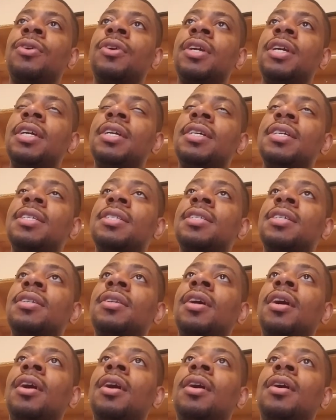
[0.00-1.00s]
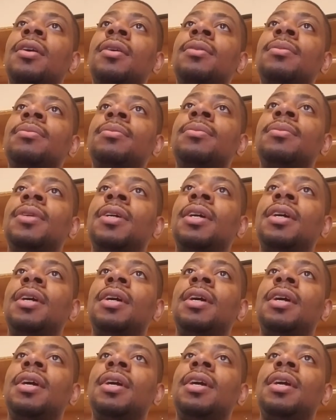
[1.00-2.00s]
is an,
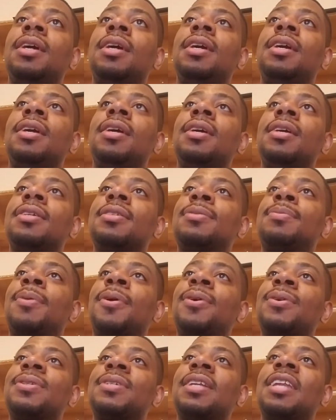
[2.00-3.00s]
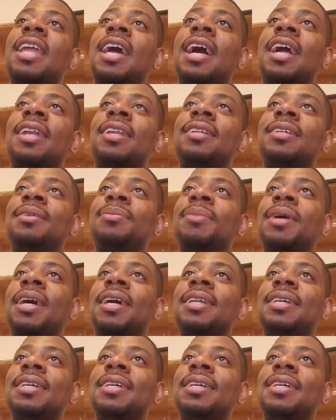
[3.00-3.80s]
his personality, man,